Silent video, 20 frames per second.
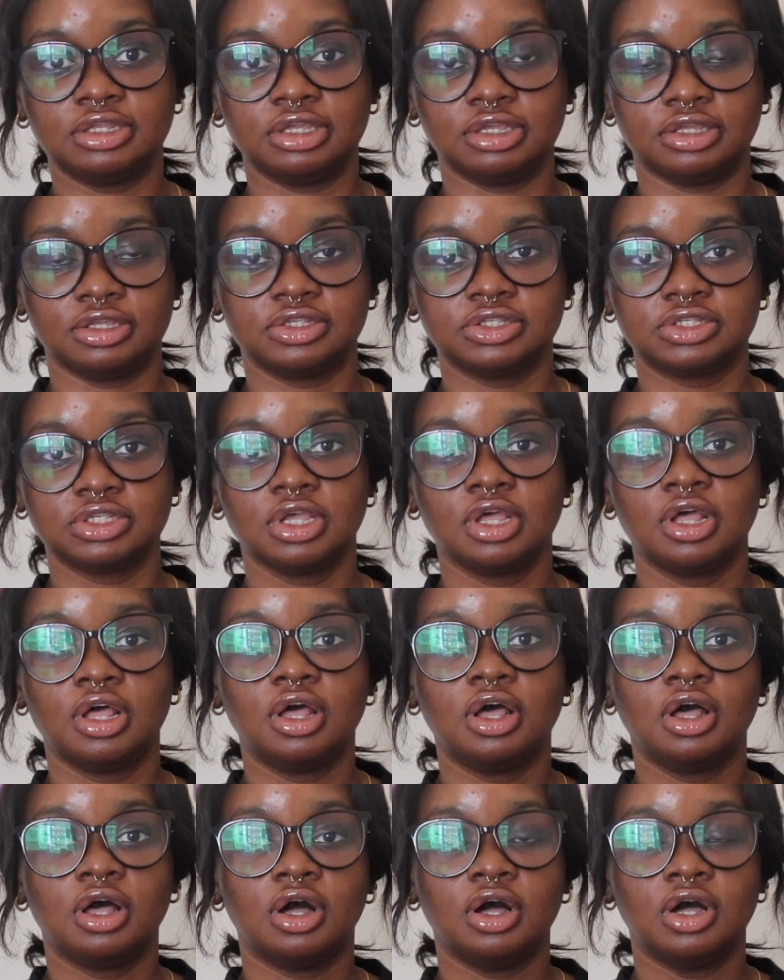is
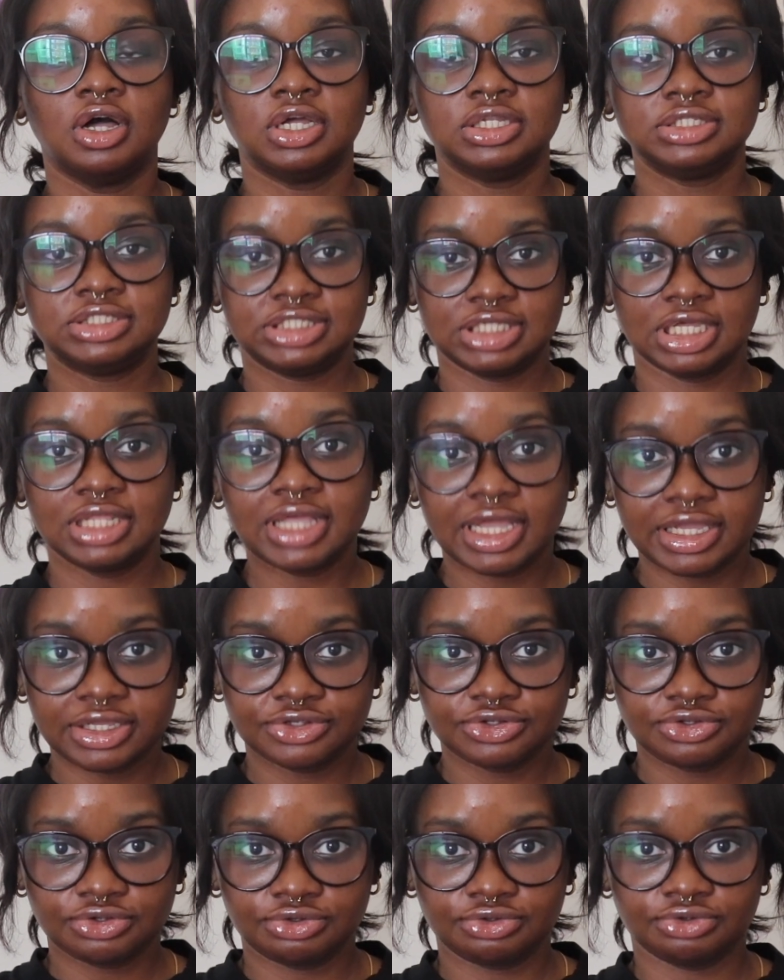a DLI
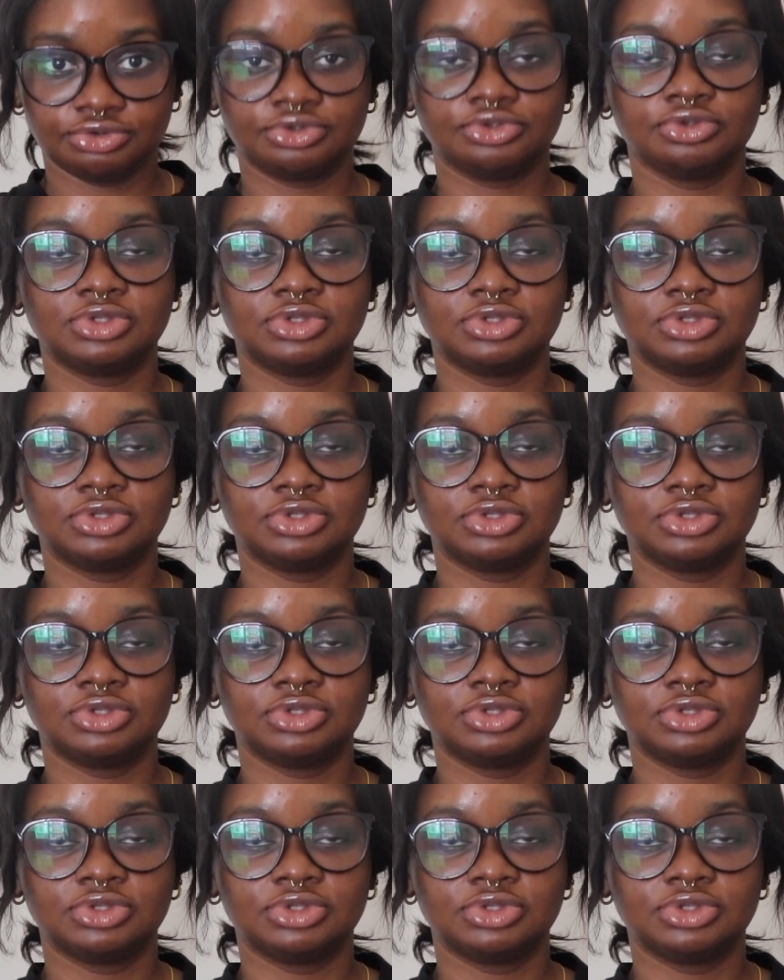institute.